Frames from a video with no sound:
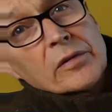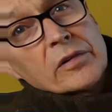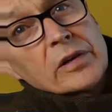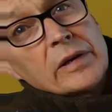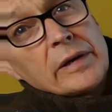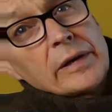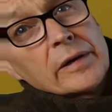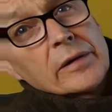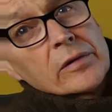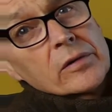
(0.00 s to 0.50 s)

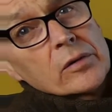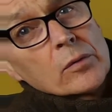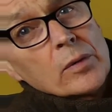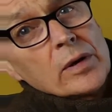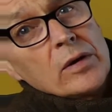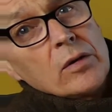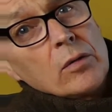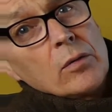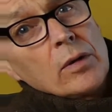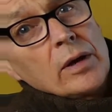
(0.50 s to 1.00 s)
here, so when
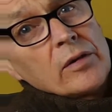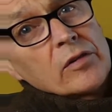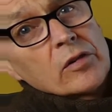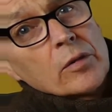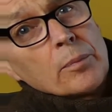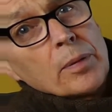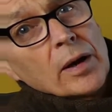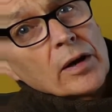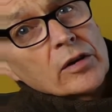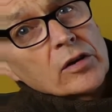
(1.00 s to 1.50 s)
you release the
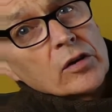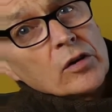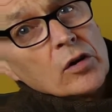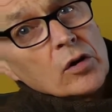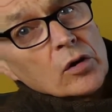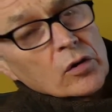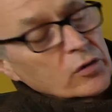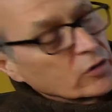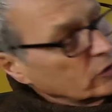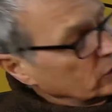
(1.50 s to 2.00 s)
pelican
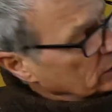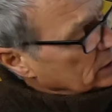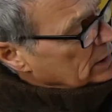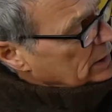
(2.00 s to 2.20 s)
hooks,